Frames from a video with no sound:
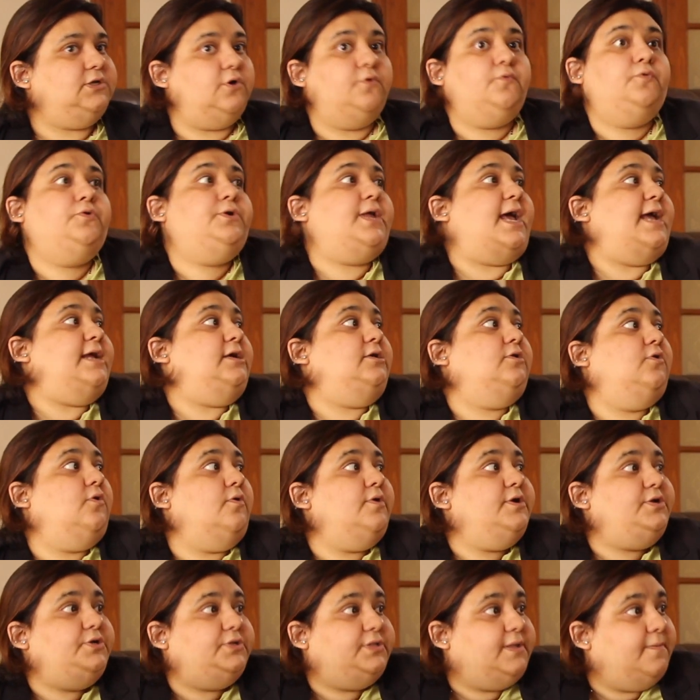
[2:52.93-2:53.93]
Or would I
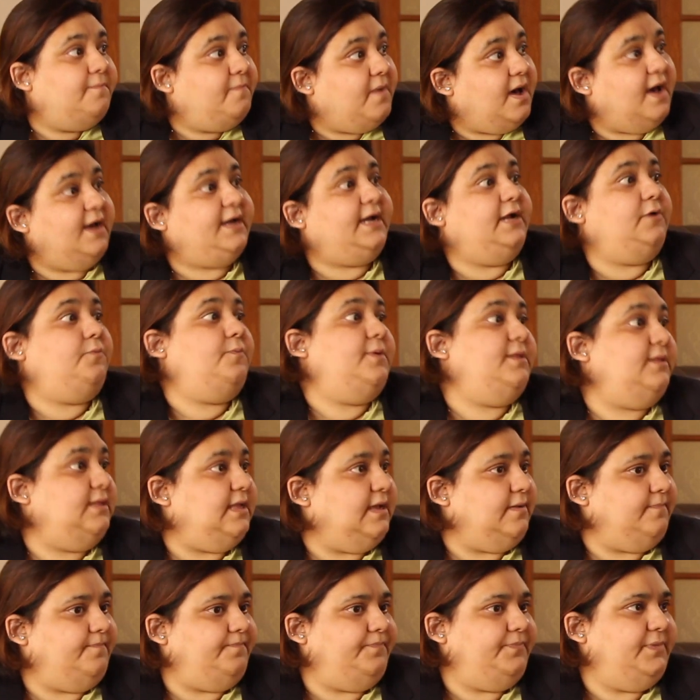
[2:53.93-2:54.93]
go into the market with
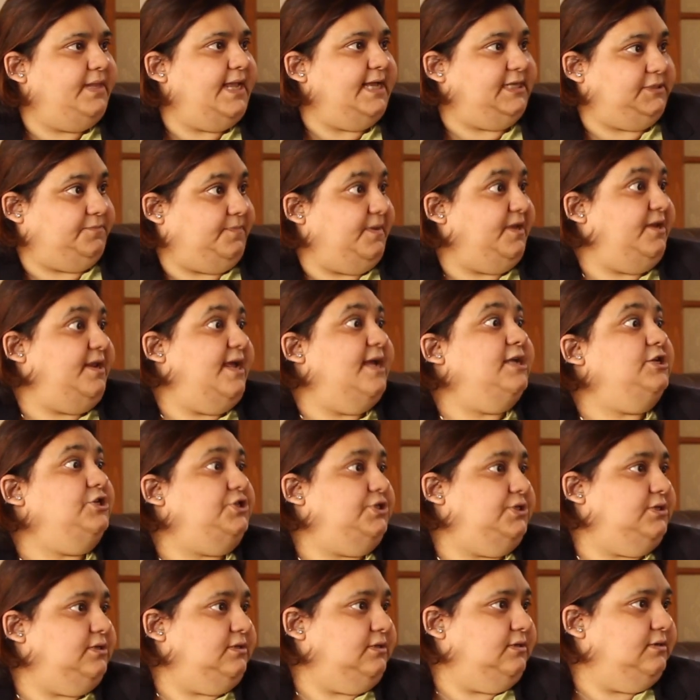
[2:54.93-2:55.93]
them?
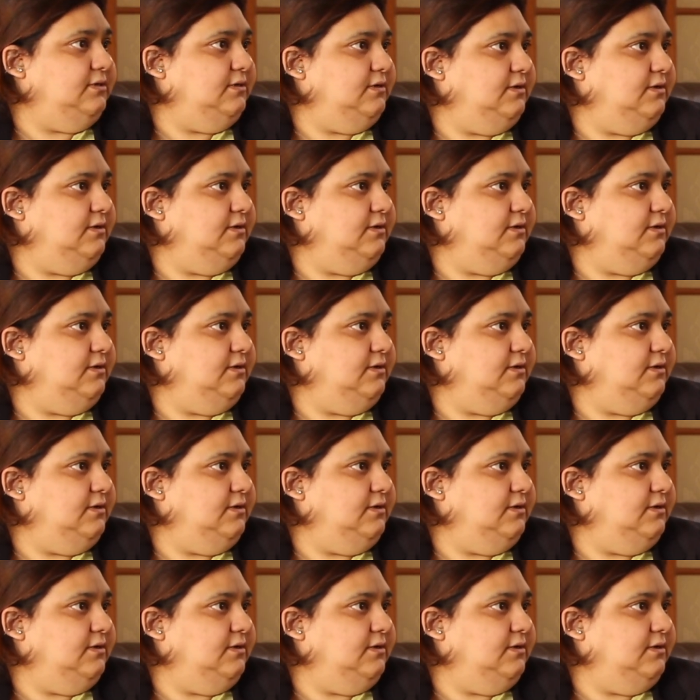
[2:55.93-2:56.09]
Experiential.